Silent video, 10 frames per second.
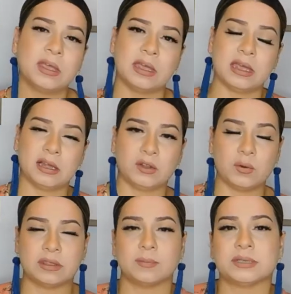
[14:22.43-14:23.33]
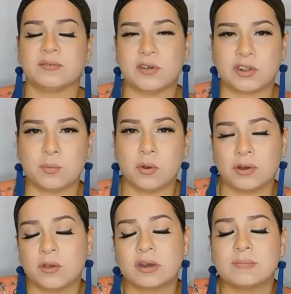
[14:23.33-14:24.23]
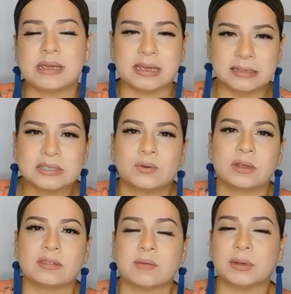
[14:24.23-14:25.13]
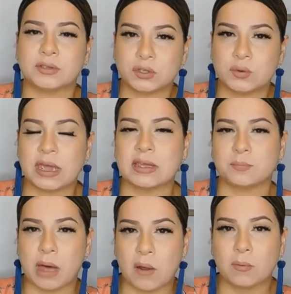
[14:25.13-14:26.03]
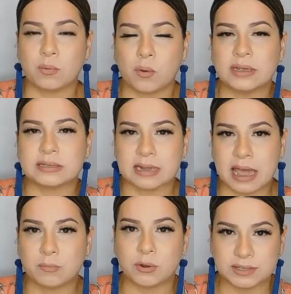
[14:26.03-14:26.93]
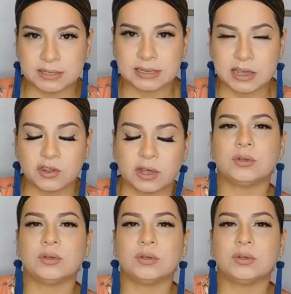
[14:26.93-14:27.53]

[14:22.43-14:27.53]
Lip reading: and gluing them to a vision board, you're going to be inserting them into a PowerPoint slide presentation.